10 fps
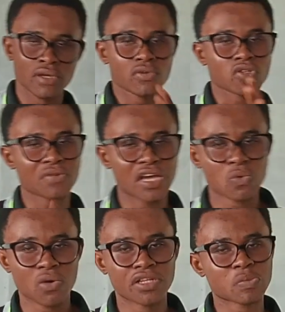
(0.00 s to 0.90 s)
Subtract
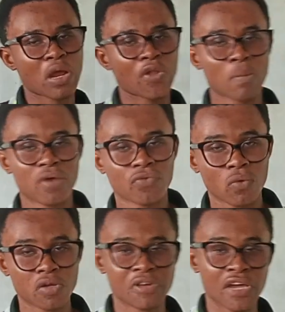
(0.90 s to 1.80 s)
what? The smaller number from
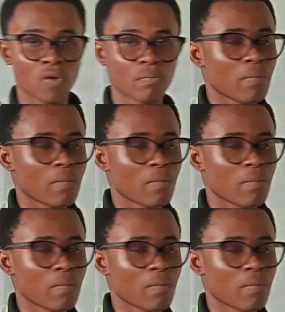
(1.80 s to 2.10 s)
what? Bigger number.